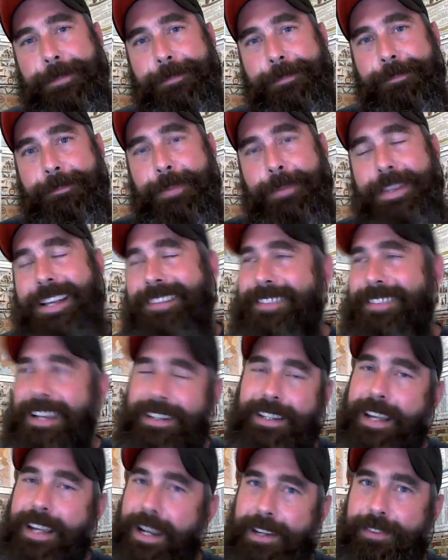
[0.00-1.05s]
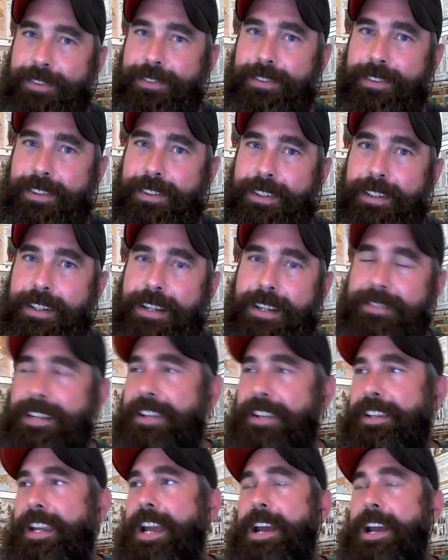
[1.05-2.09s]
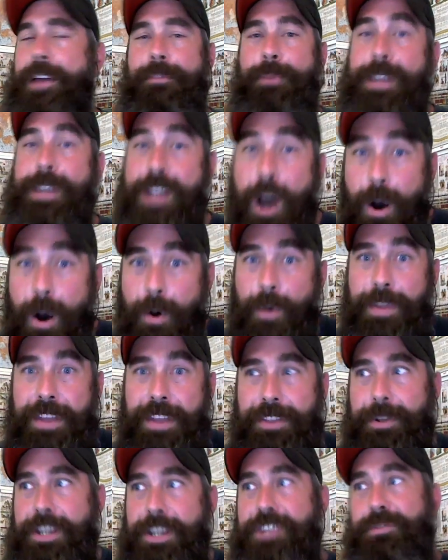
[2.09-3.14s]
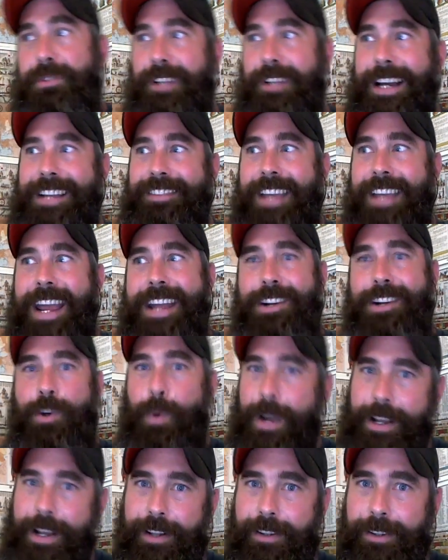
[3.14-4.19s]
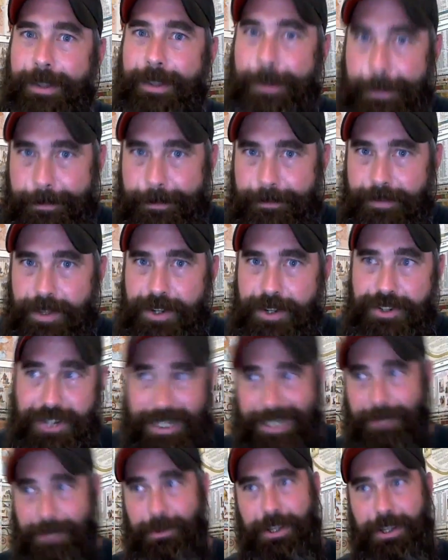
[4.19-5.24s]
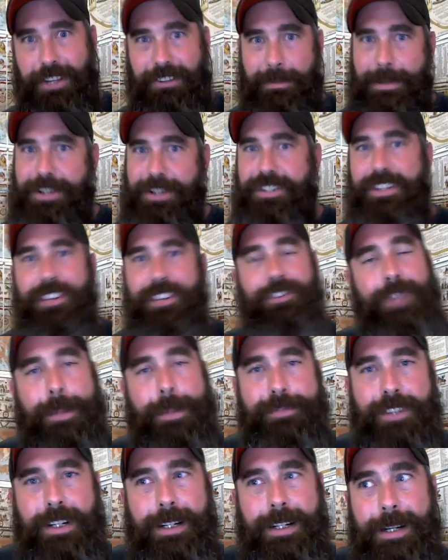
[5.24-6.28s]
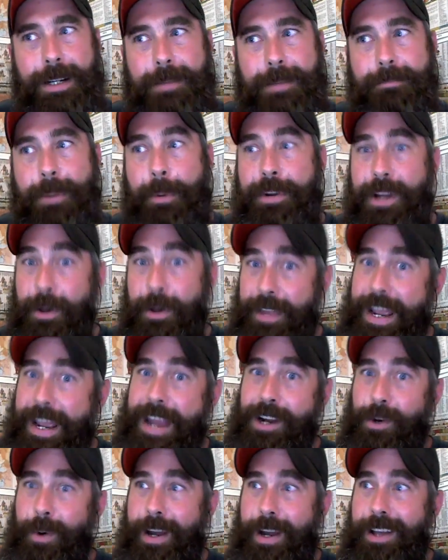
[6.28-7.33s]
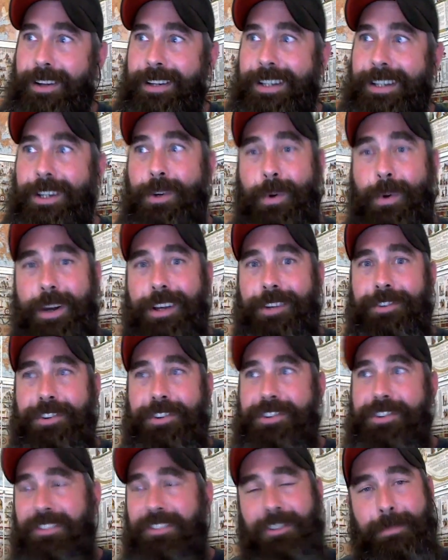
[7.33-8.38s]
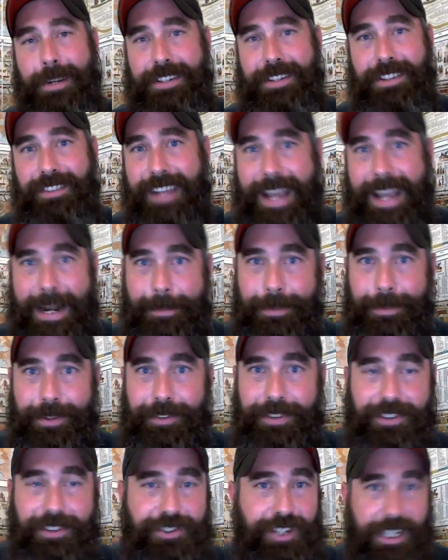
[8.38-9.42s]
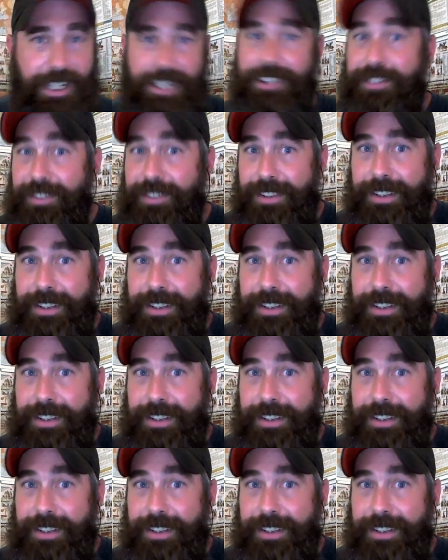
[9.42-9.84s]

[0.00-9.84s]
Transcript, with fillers: But that's not the case. It's not the case. And we know that the Israelites ate quail Chicken really isn't mentioned in scripture, but we know they ate quail, and quails are just as much as cannibals as chickens.